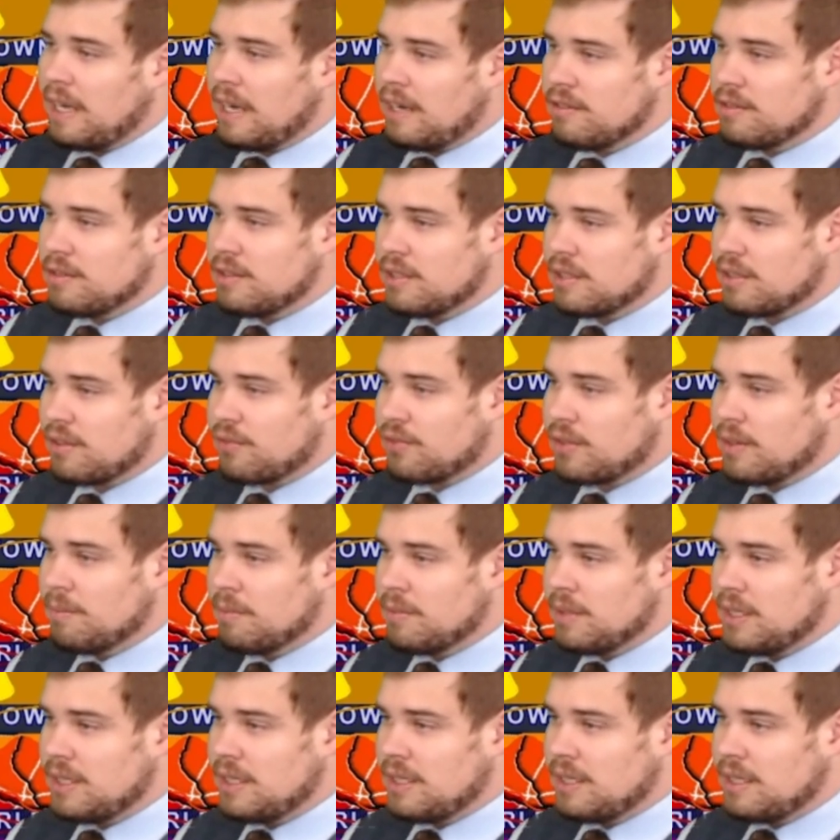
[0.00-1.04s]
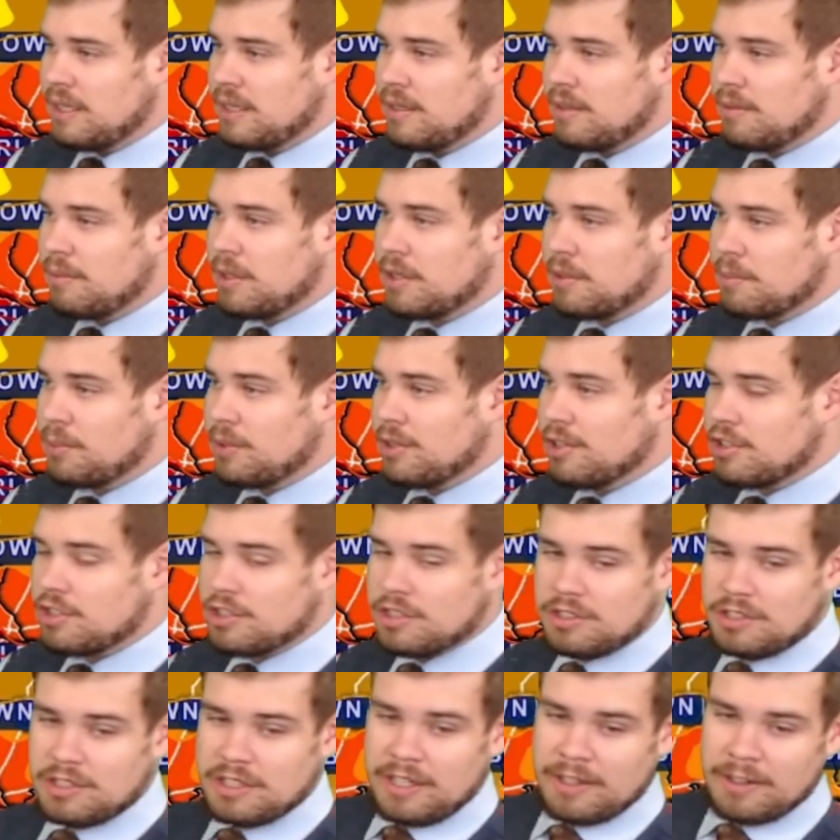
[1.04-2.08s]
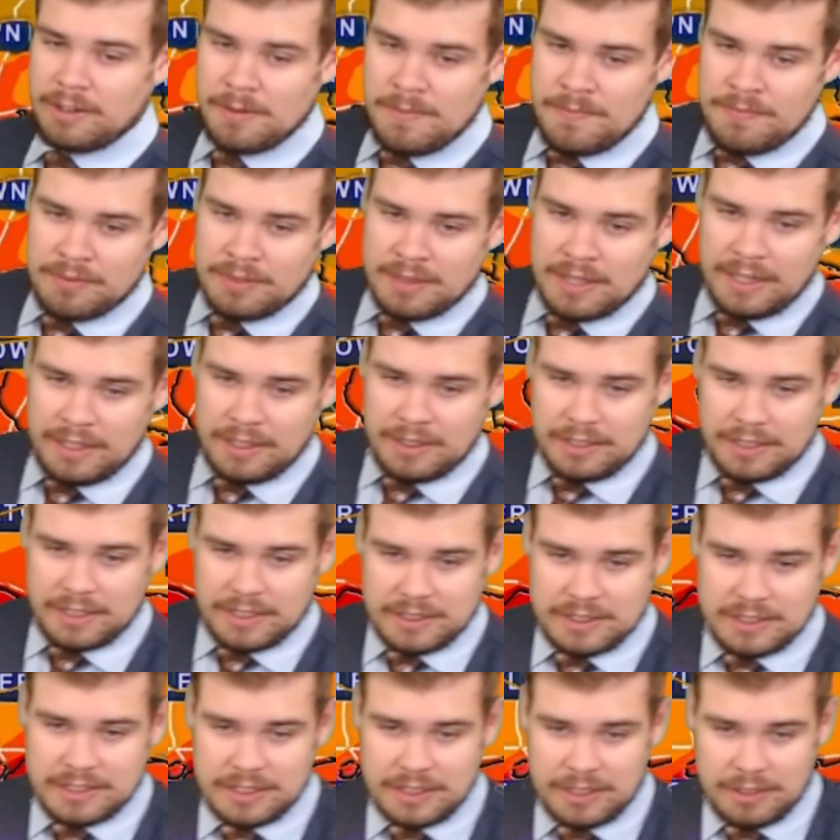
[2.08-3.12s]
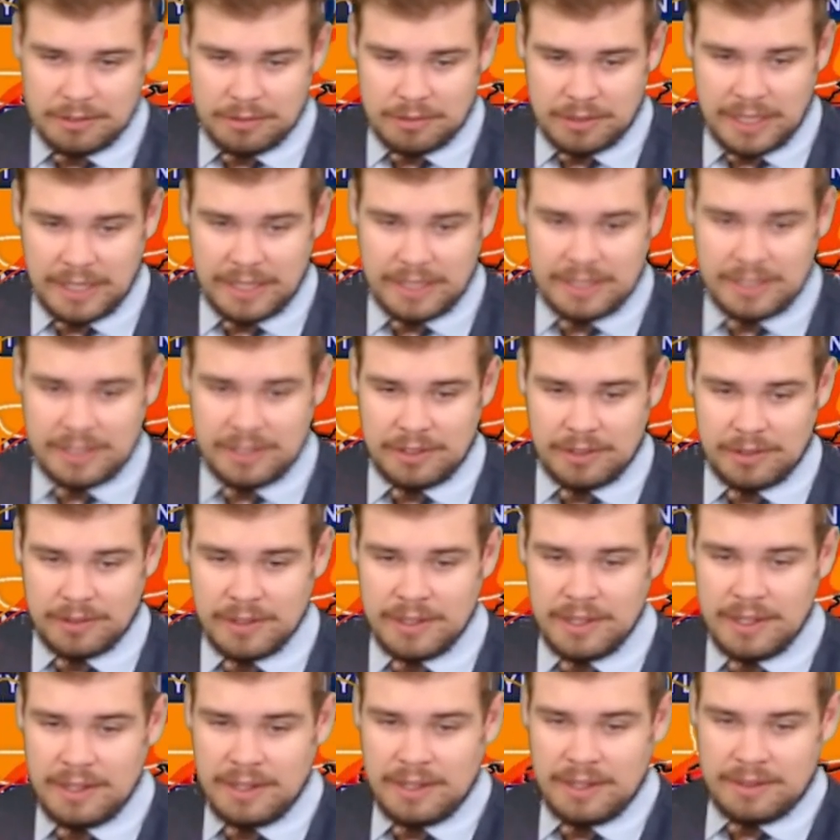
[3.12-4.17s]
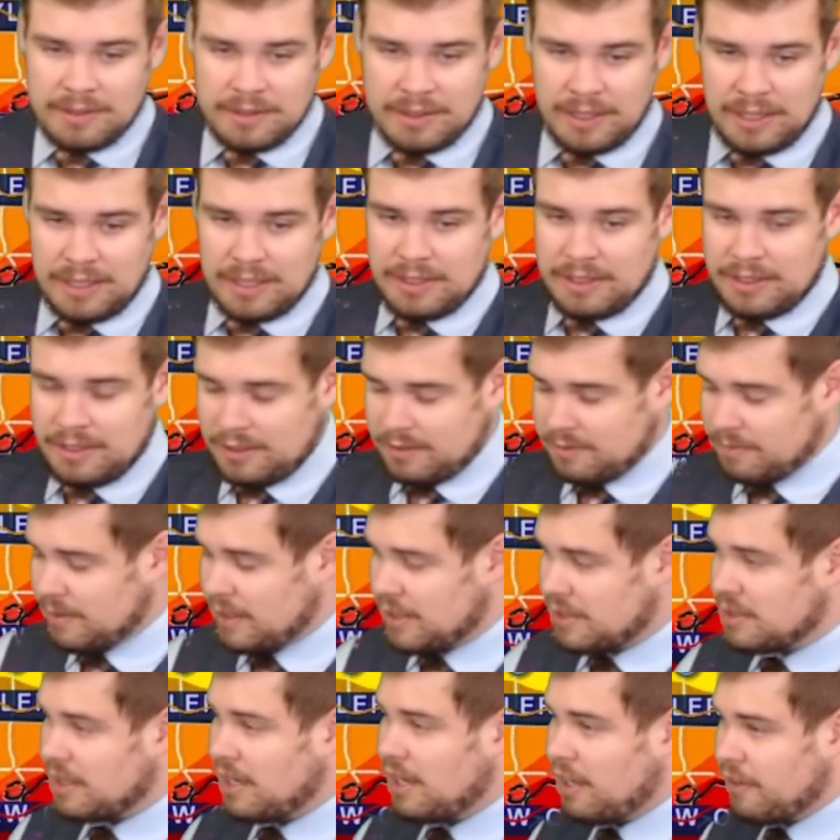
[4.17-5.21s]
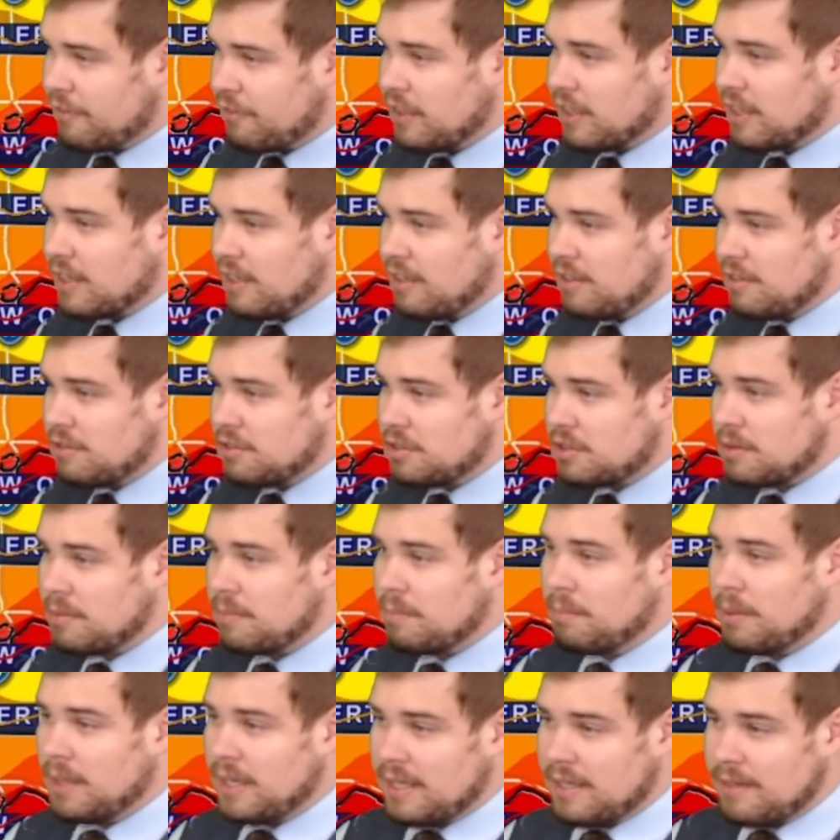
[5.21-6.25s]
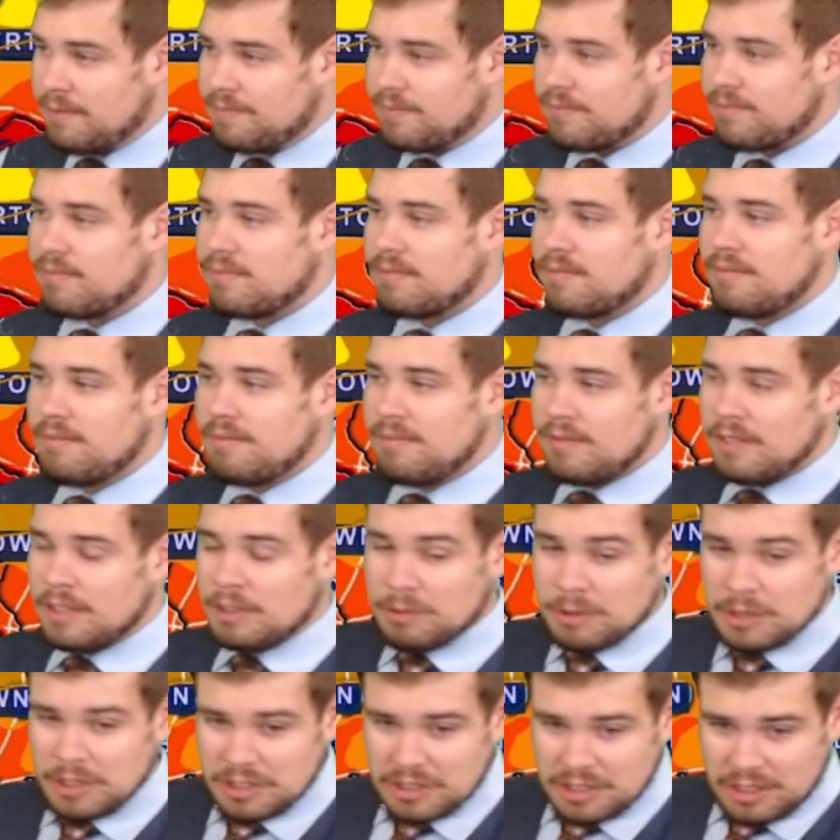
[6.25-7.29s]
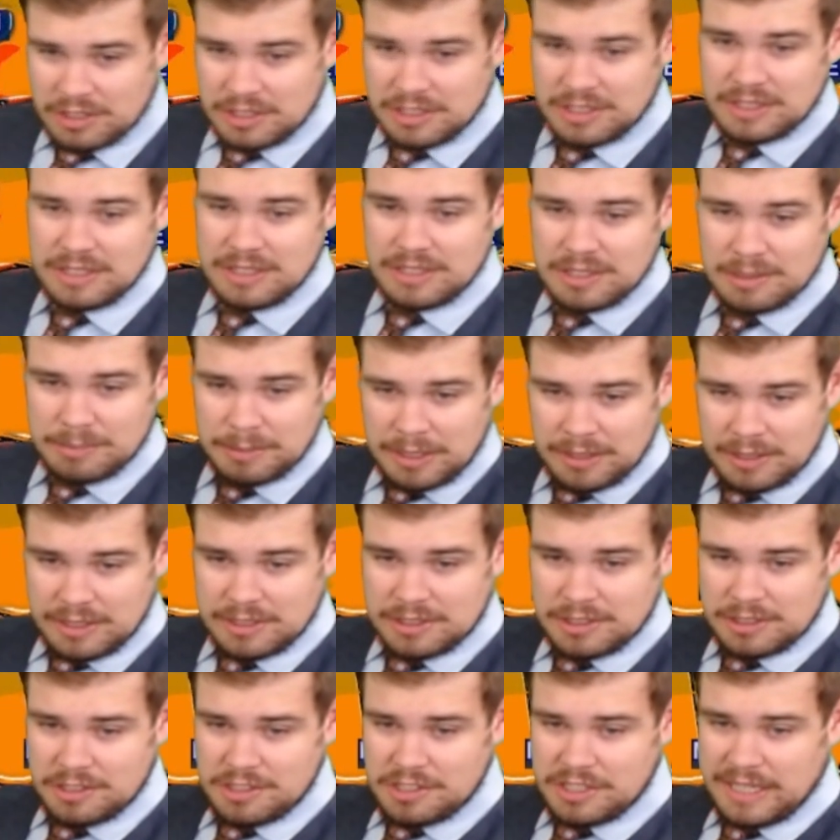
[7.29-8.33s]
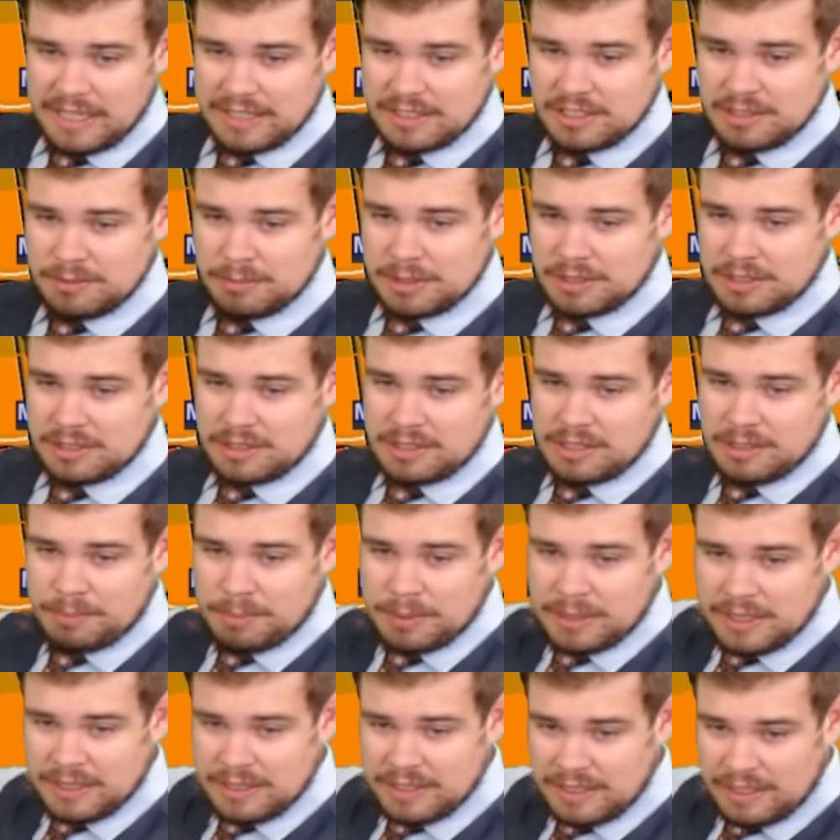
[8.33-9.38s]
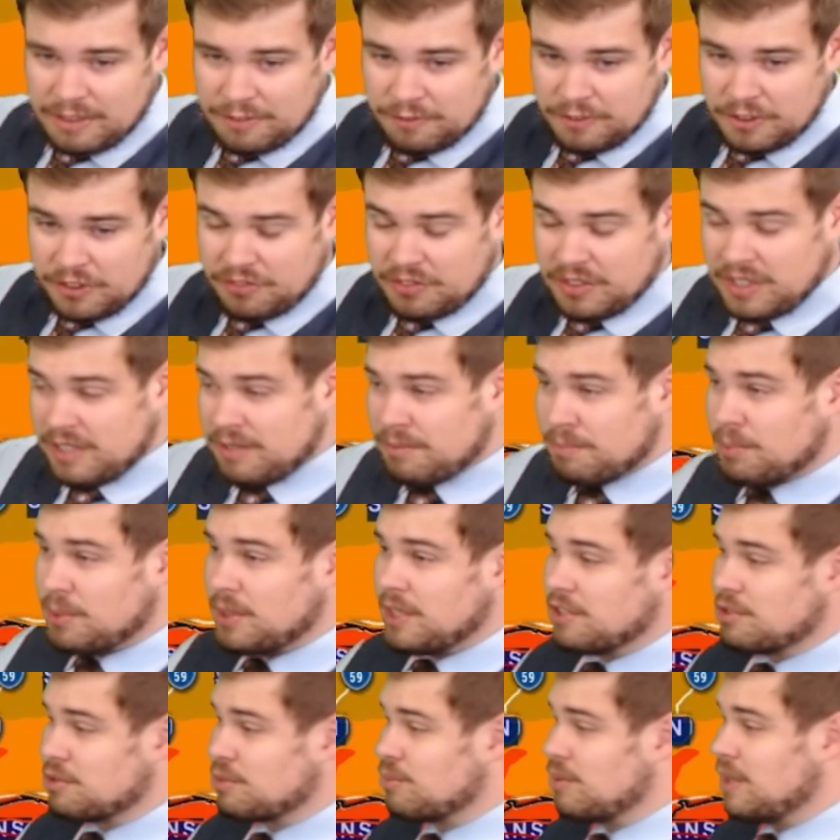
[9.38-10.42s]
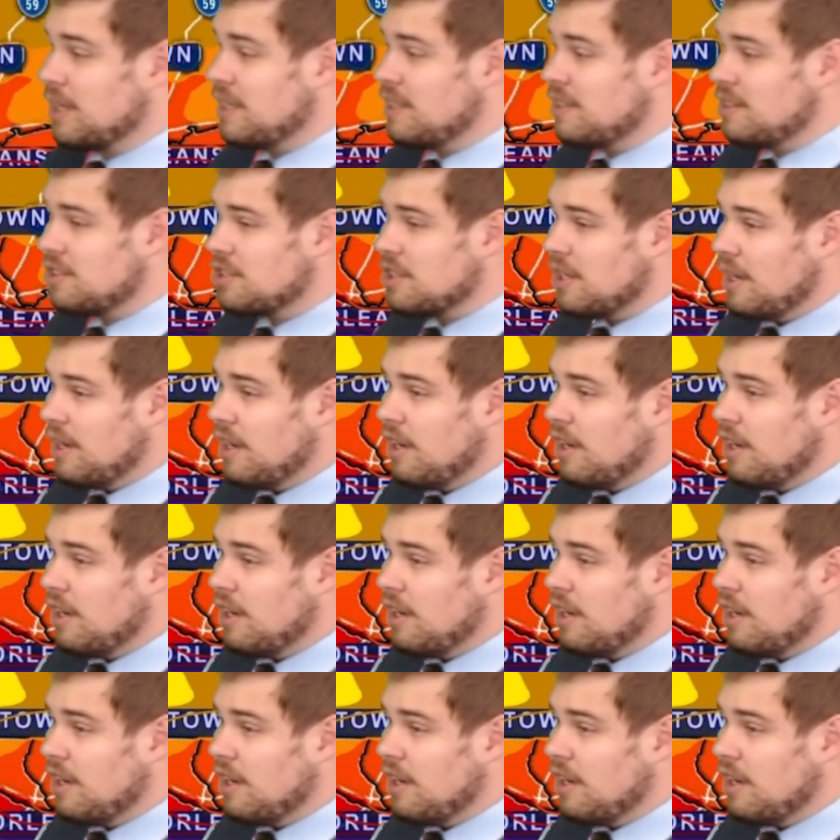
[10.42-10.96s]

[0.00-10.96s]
outlook from the Weather Prediction Center. And you can see right here, it's off the coast, but when you start to see some areas near Jackson, Mississippi into that 15 plus range